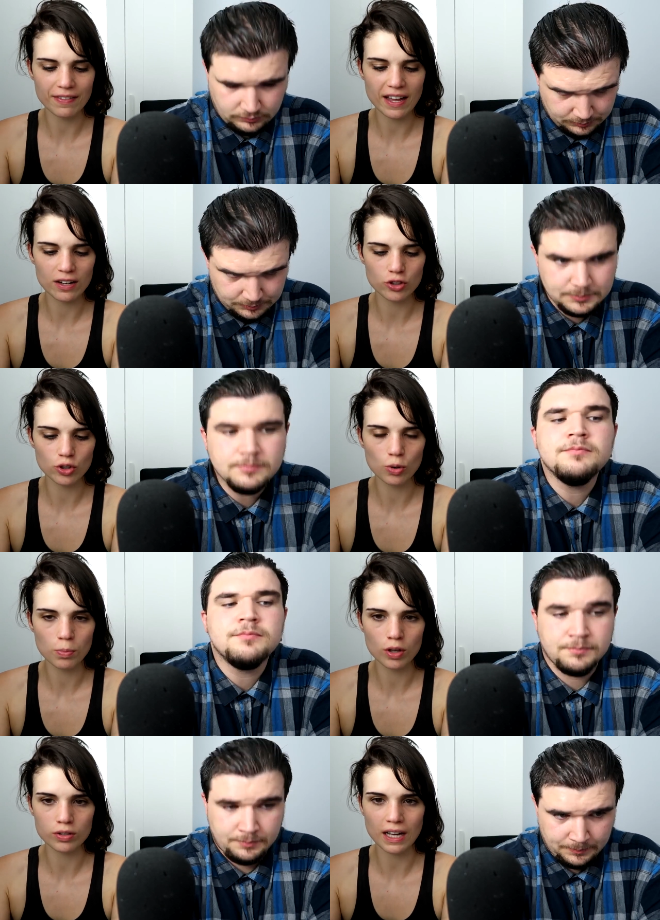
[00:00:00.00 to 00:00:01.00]
Speaker 1: and then two
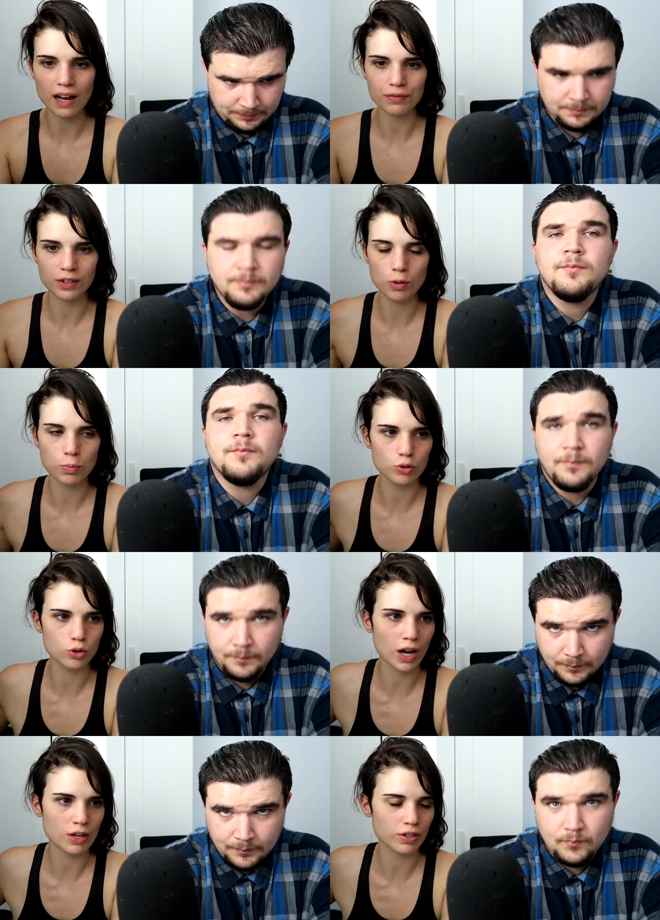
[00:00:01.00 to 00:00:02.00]
months after you put
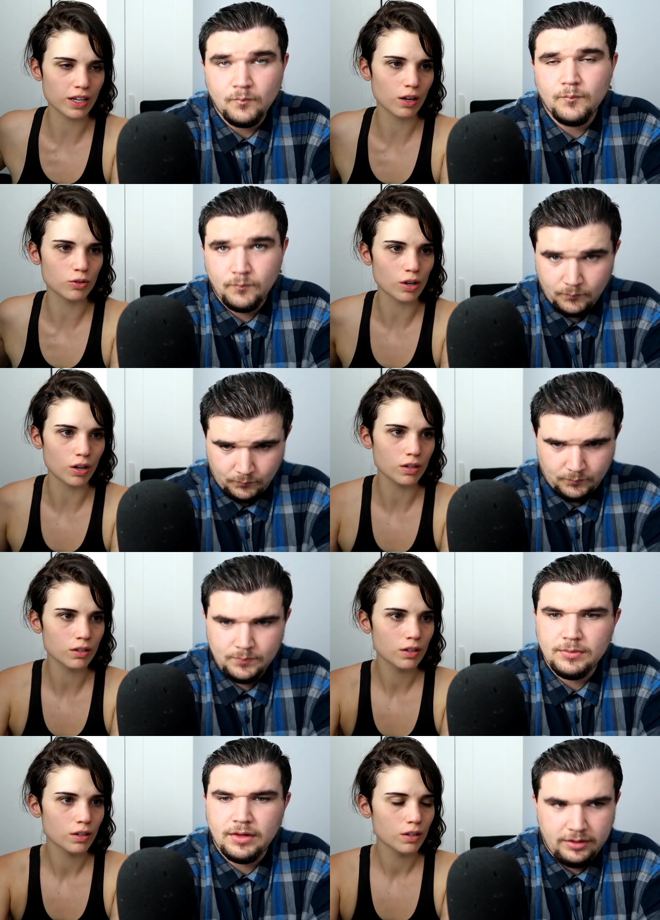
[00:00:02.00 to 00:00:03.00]
two hundred kilos on,
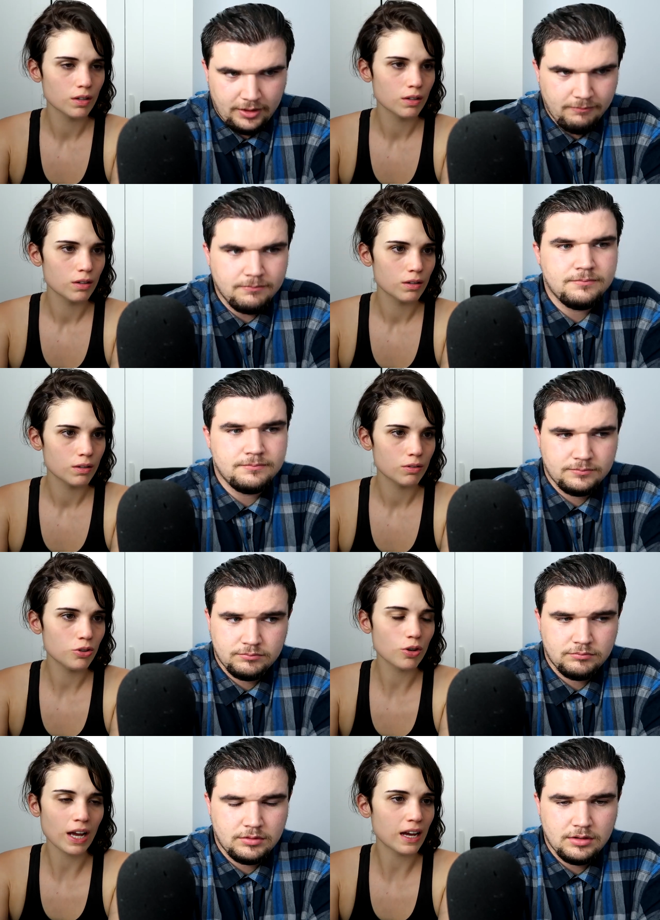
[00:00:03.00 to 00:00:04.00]
Speaker 2: yep,
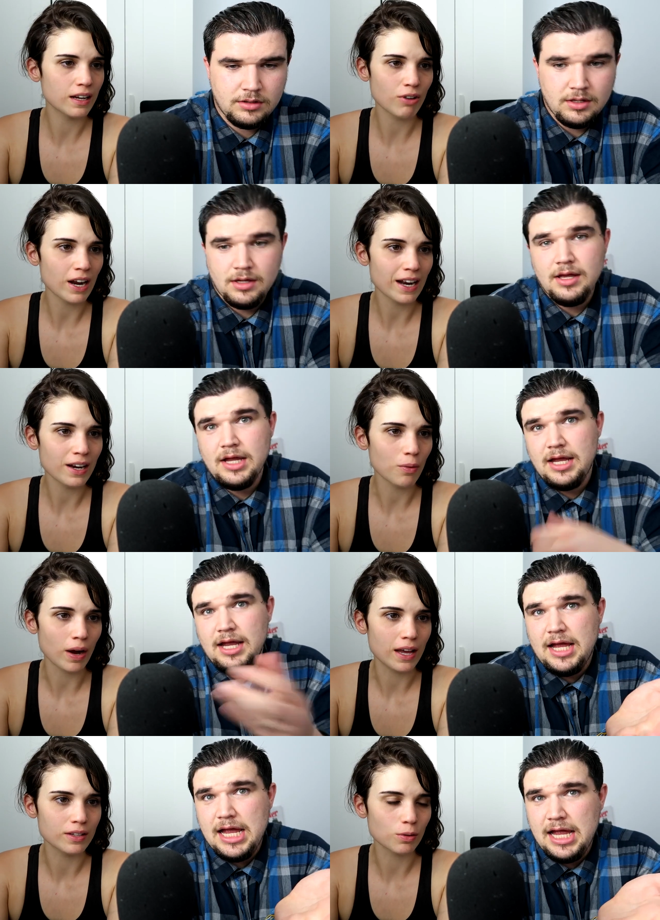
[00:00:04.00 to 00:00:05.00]
Speaker 1: you can't run
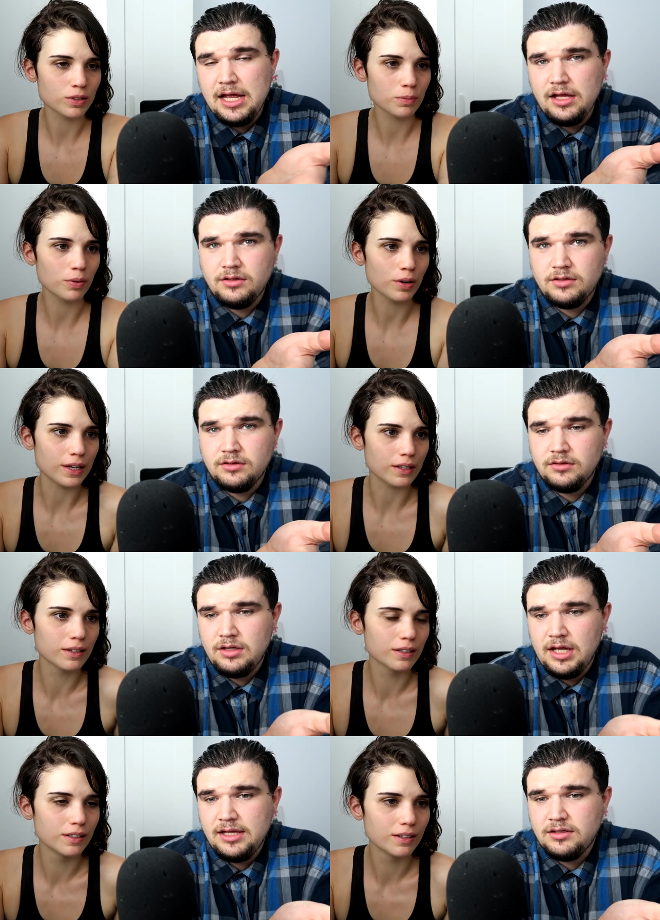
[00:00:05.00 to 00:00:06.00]
anyway. So what's
Speaker 2: the it's,
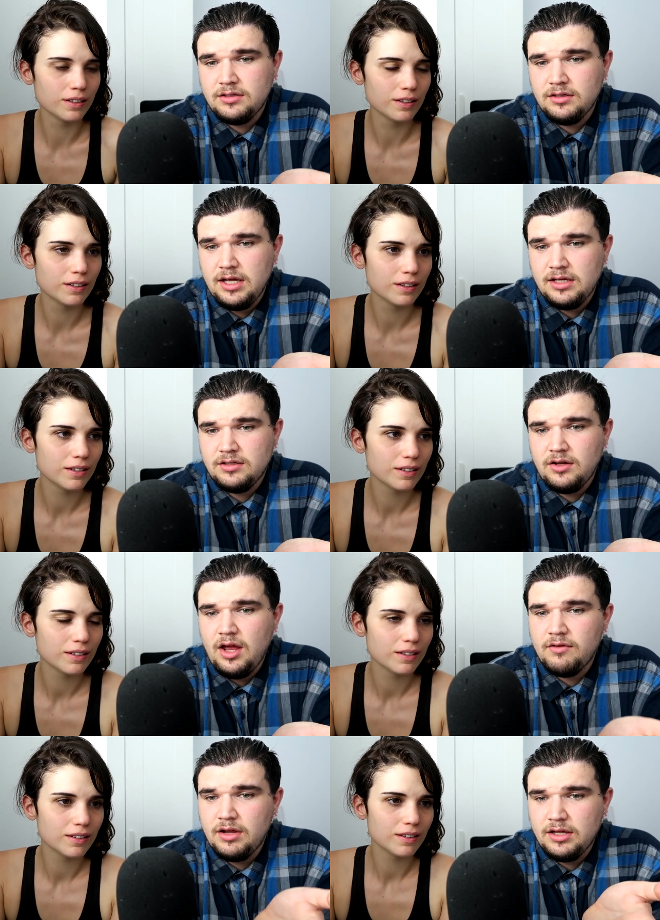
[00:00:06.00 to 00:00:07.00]
point? It's it's
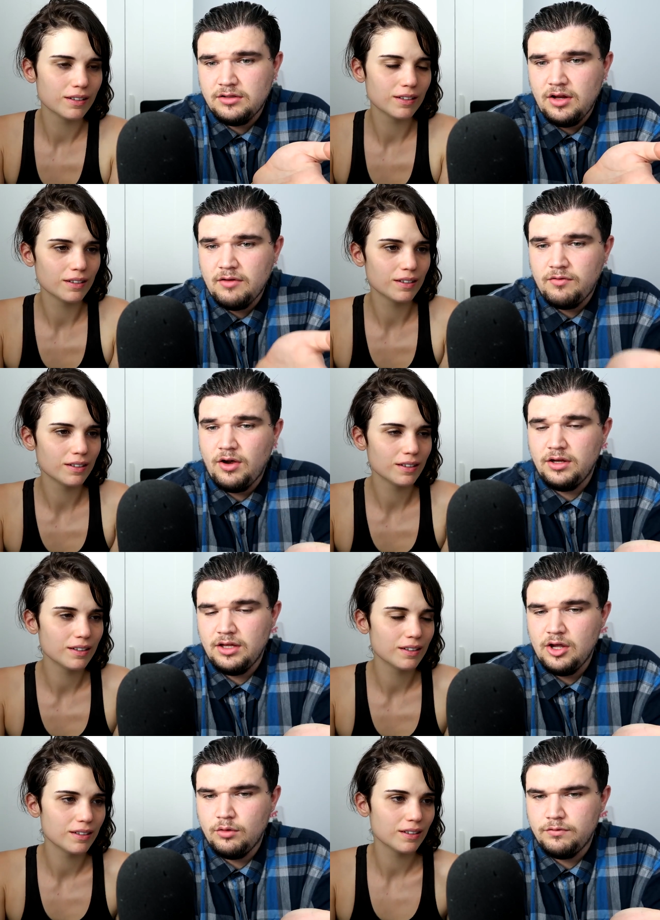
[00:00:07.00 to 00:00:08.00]
like it's like finding
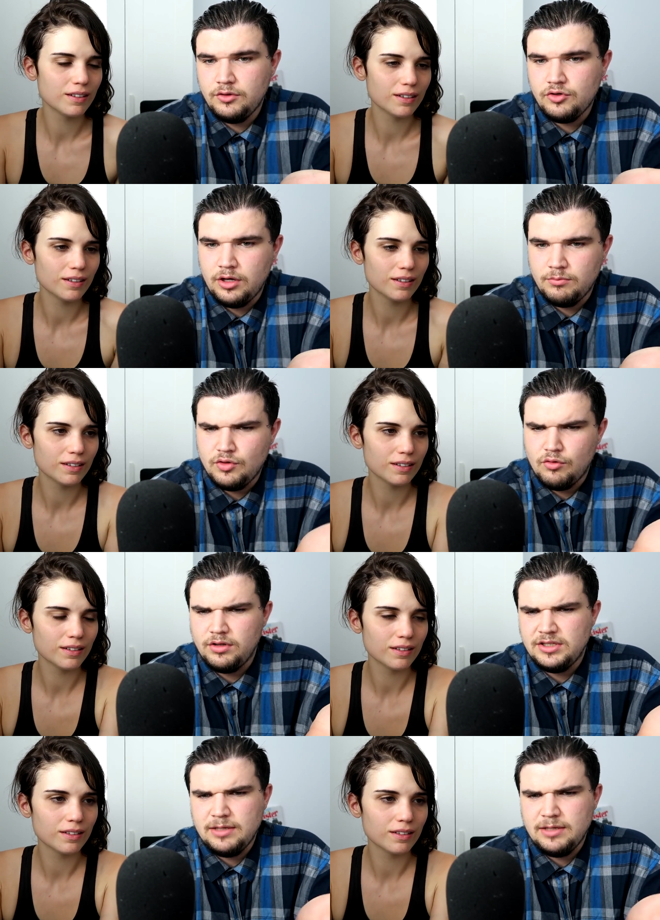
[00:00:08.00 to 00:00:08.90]
the girl of your dreams. You're in